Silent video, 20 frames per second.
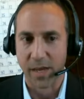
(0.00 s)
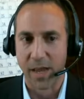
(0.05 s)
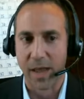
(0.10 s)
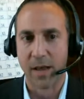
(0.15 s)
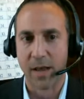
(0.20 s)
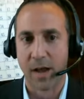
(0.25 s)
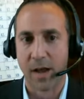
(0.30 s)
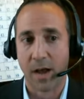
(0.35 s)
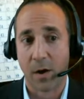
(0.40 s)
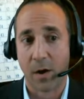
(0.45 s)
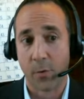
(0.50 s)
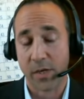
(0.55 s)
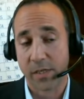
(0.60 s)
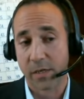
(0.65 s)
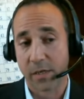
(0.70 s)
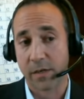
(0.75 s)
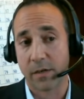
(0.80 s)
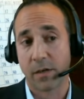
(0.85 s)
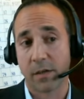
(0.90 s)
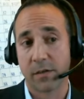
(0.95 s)
And uh, I want to
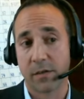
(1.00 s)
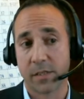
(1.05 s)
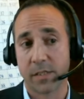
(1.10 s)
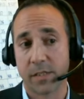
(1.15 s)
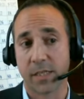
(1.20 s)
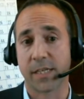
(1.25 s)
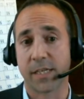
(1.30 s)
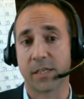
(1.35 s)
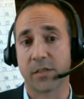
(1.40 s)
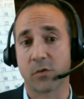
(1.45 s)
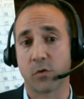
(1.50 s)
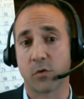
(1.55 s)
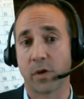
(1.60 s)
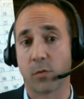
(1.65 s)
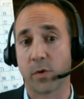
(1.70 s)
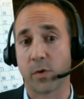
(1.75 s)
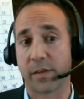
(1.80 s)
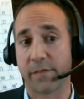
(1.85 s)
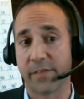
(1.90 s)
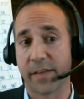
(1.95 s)
tell you another success story
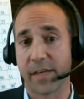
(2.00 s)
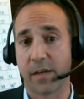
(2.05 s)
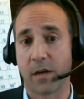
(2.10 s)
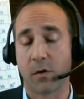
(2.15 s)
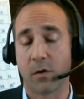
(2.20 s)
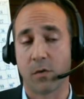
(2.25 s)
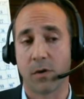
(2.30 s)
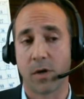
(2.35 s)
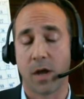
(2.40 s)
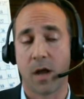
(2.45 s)
with the video.